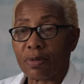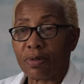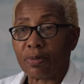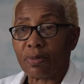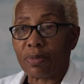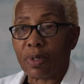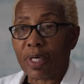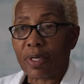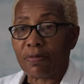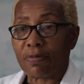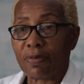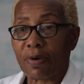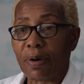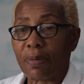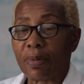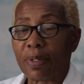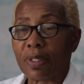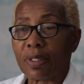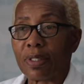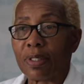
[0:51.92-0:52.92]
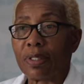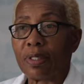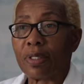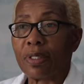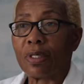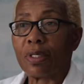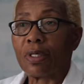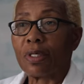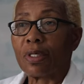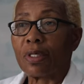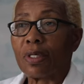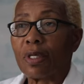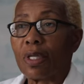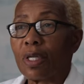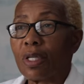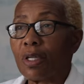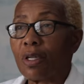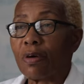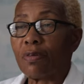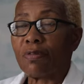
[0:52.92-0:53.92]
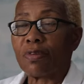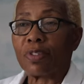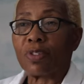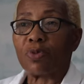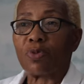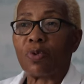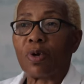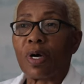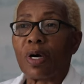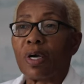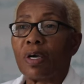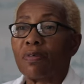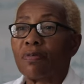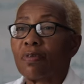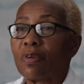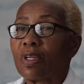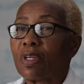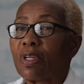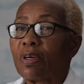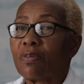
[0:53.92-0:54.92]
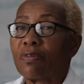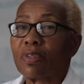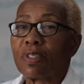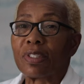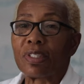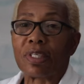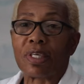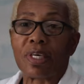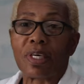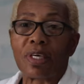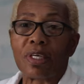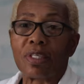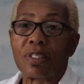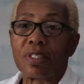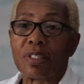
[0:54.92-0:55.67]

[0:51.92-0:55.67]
my family. Yeah. Love his wife, love his kids.